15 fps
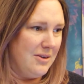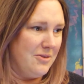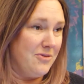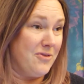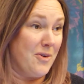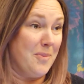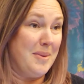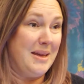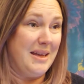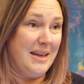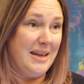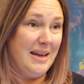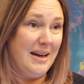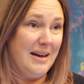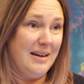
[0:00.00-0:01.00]
from
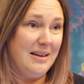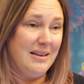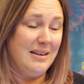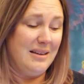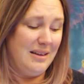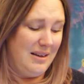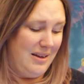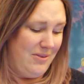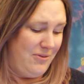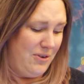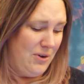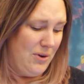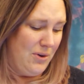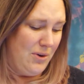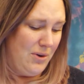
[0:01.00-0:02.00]
here if
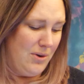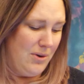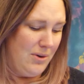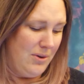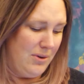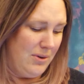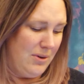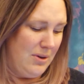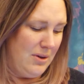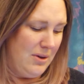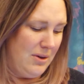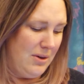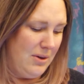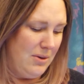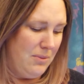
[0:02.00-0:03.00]
you're
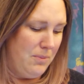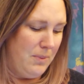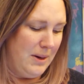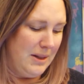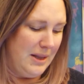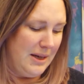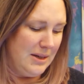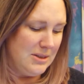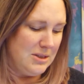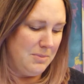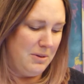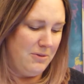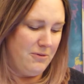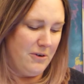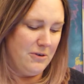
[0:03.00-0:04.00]
willing to
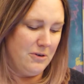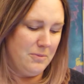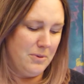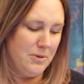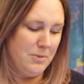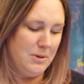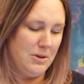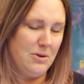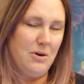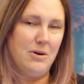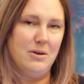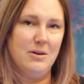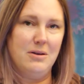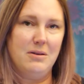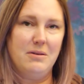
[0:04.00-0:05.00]
be vulnerable with
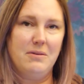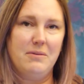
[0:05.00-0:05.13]
God.